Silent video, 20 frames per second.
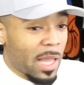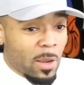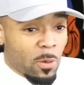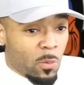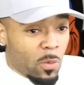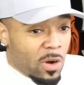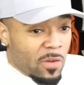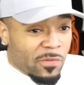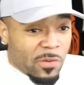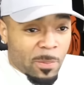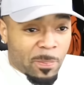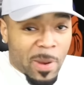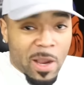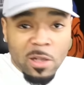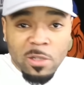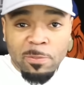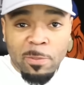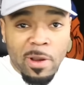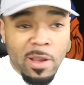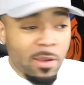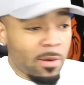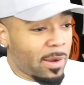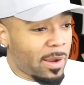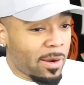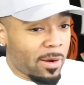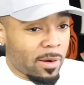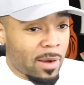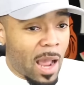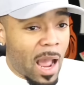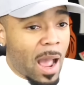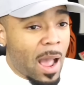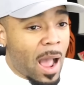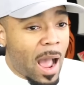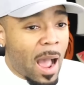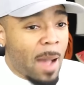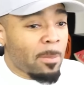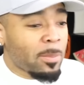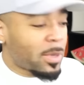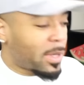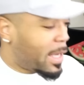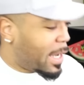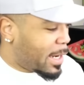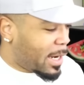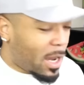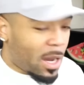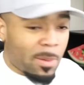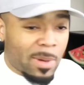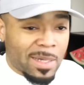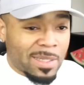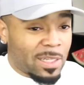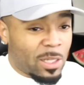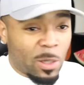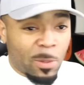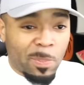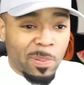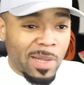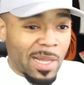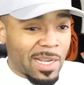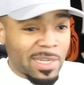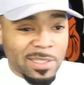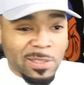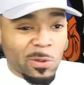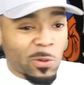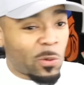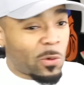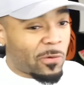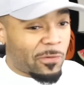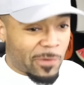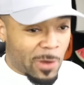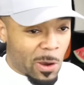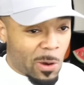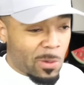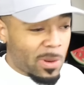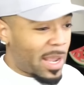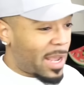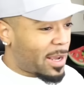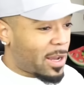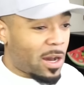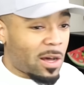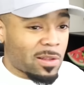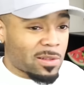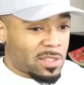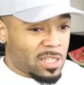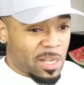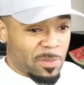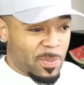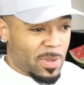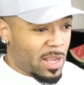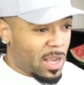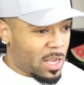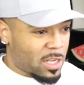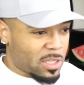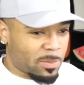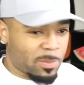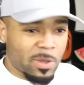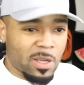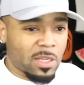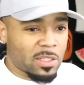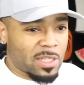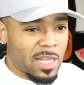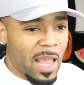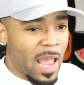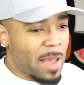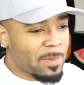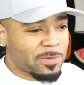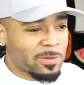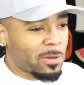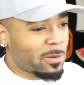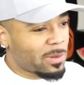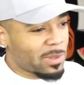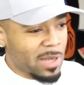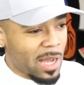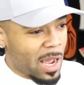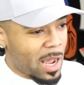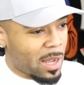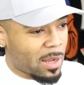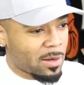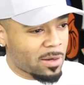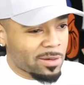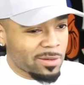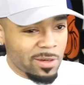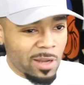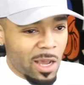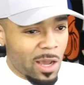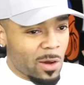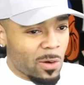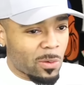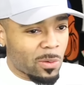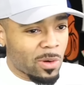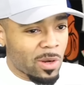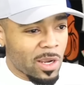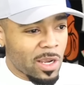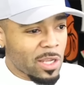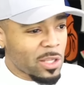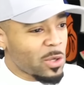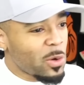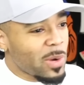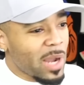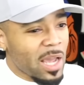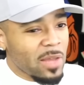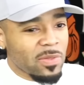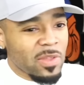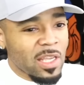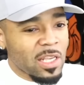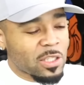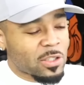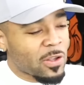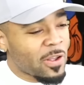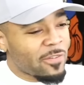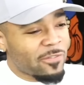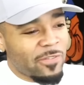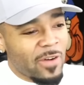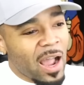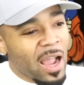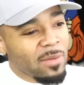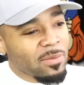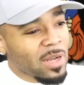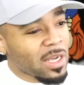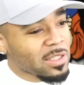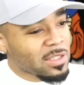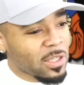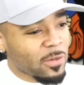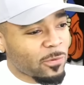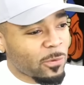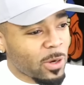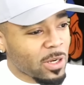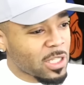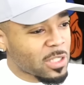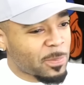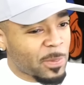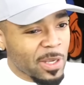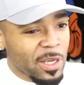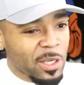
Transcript: like, what if your parents bring you here? I'm getting on my little play school phone and calling CPS, because absolutely not. No. You got these Five Nights at Freddy's